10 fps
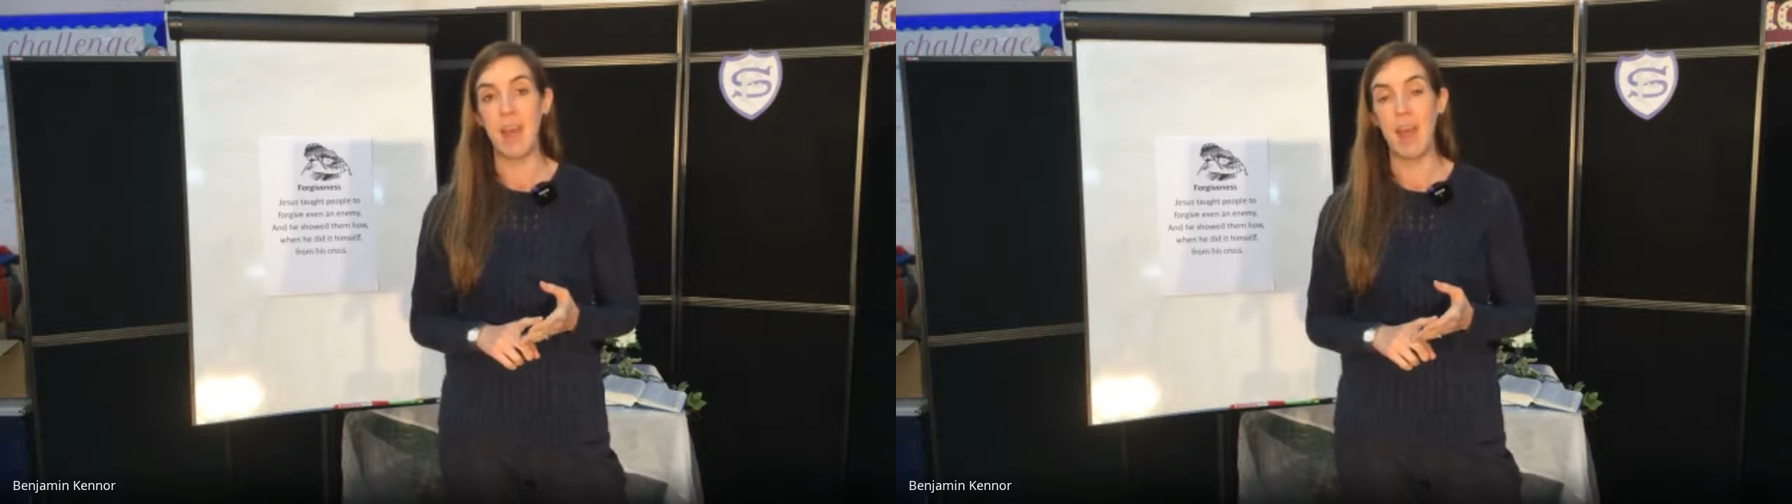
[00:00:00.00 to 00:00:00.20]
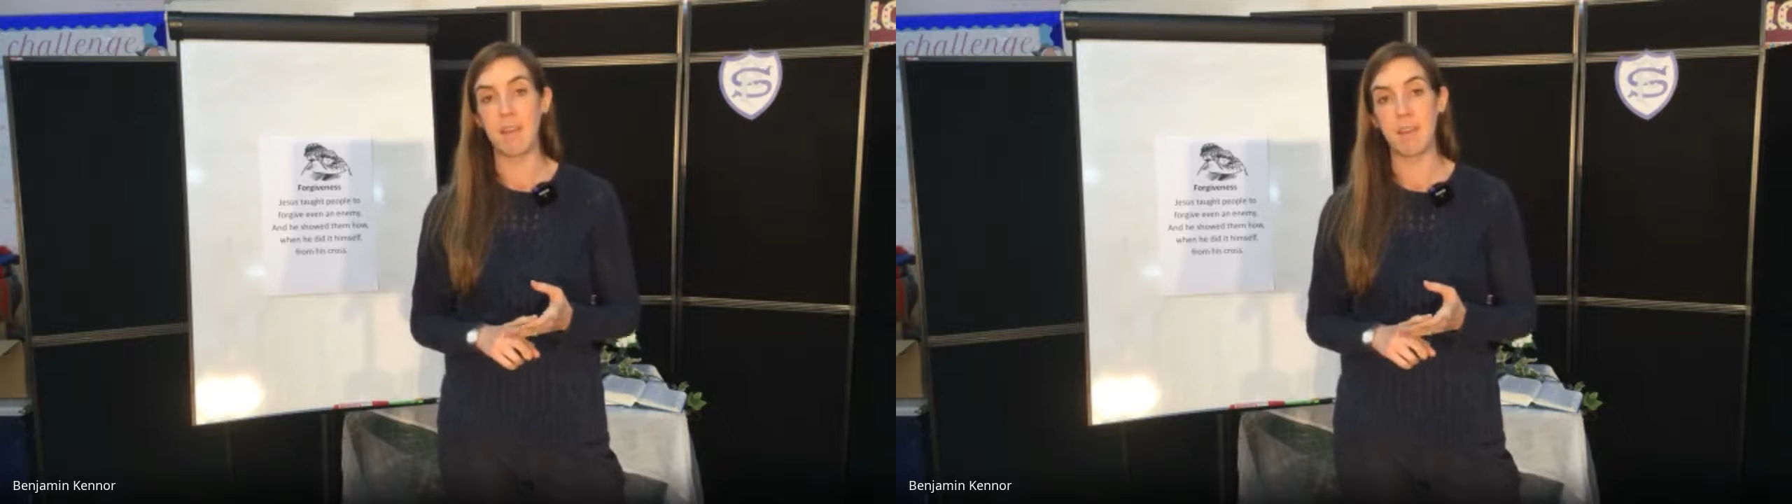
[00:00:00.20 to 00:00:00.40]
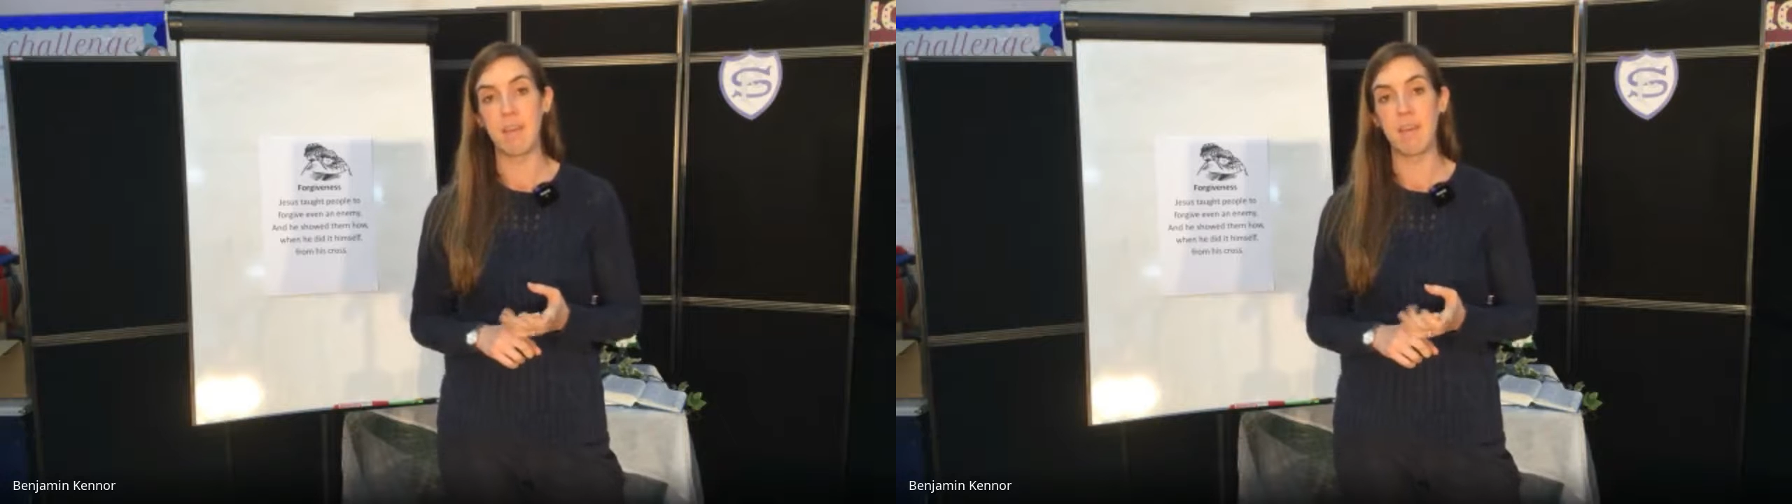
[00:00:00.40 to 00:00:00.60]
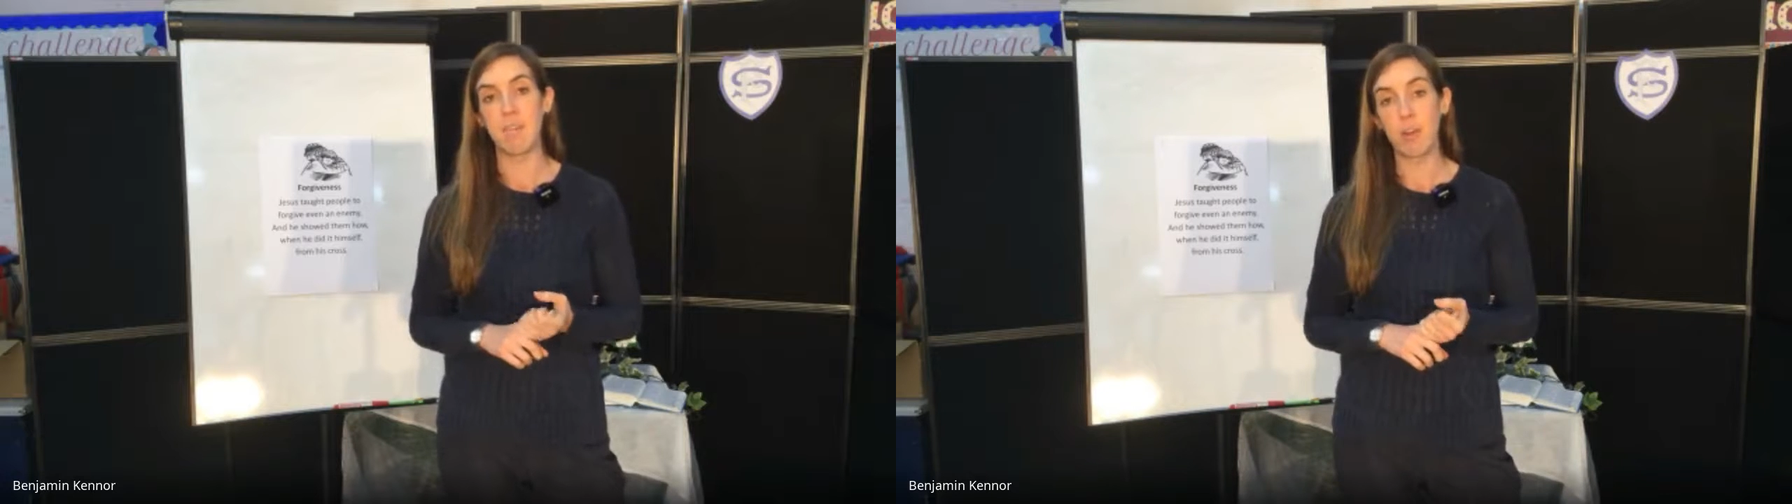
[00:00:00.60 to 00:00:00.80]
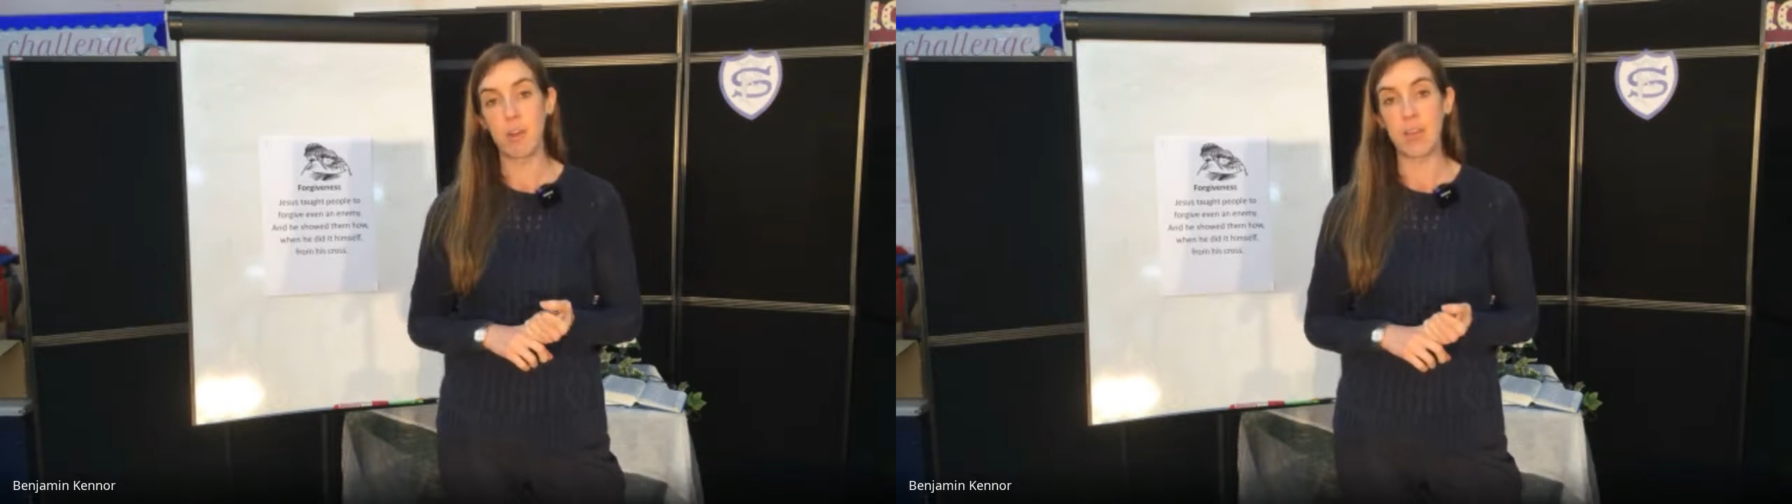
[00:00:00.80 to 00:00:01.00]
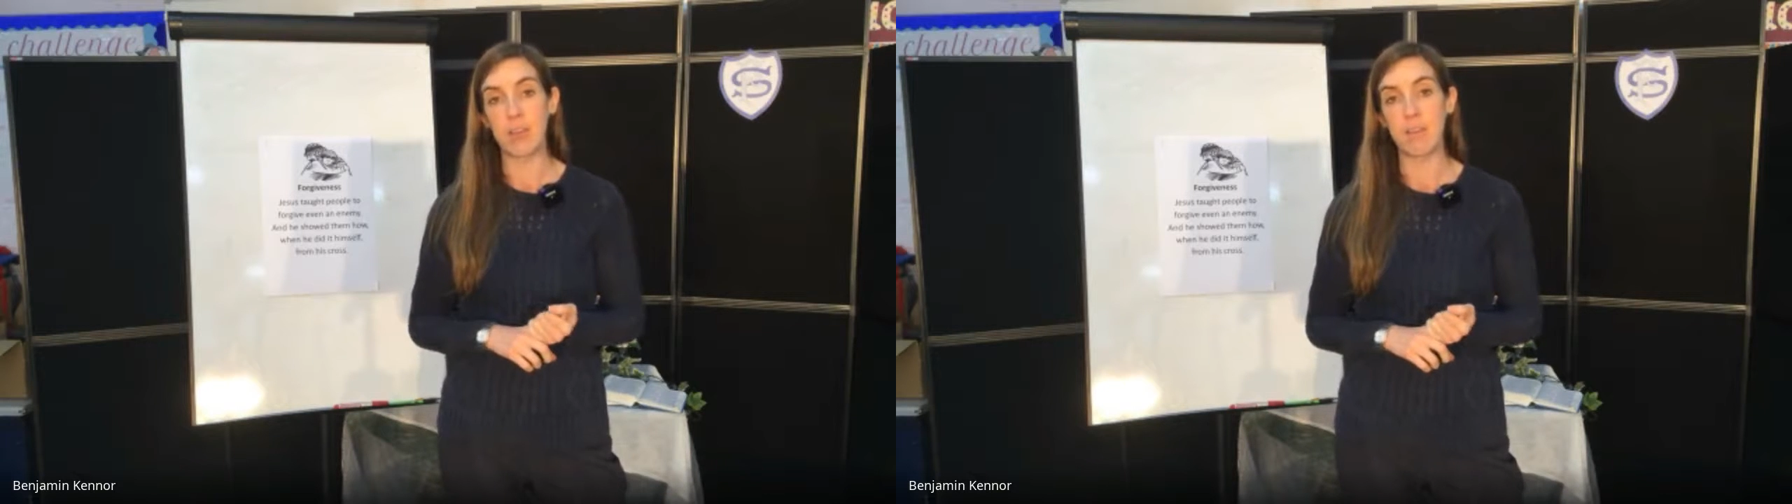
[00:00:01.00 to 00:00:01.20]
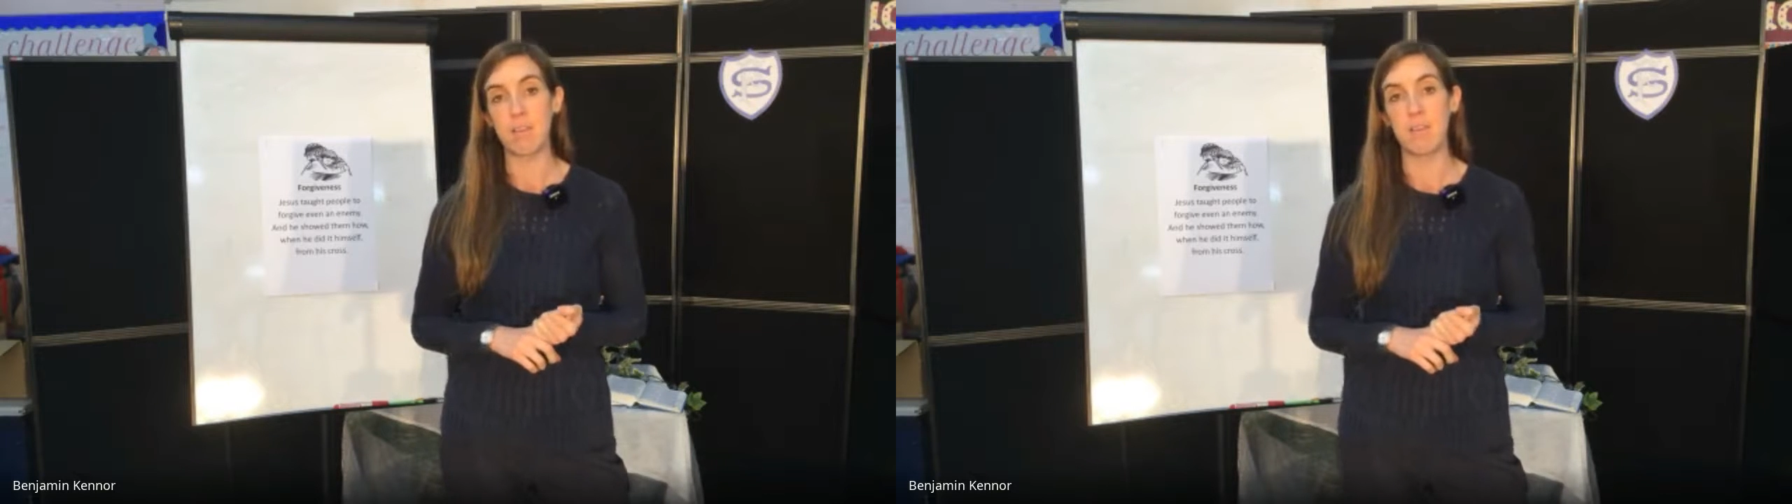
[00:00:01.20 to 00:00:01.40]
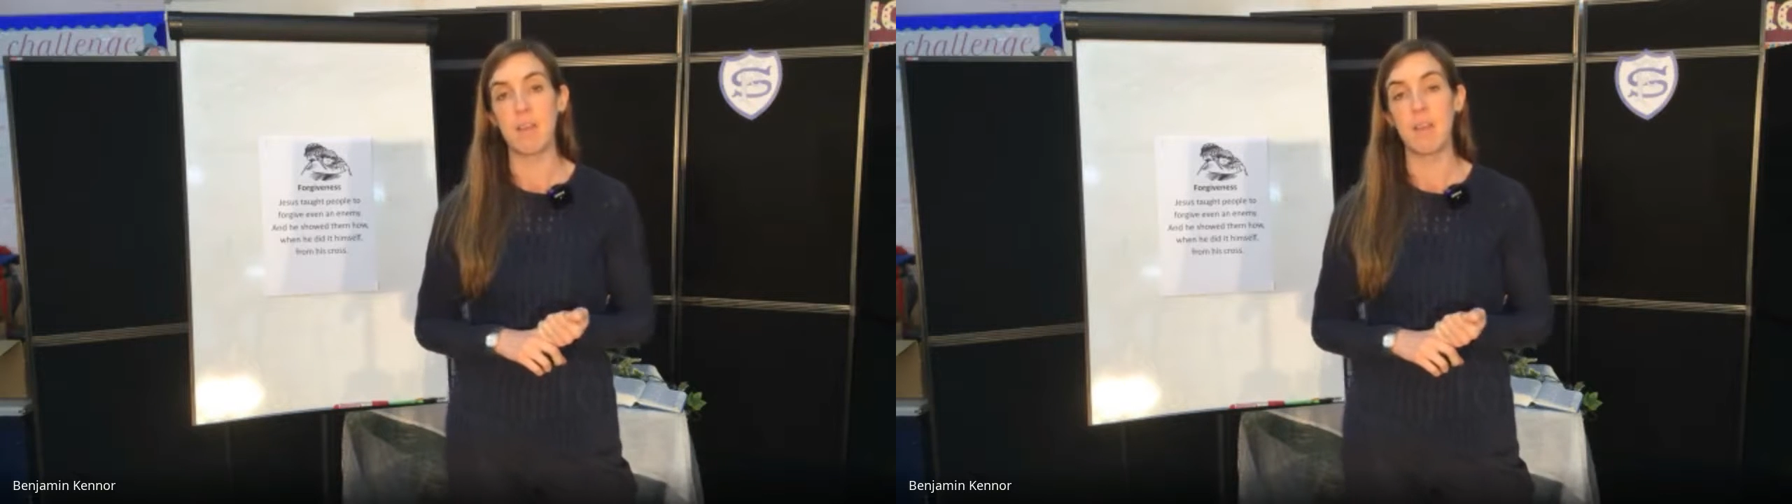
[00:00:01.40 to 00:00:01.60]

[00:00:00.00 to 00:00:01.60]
and their phonics,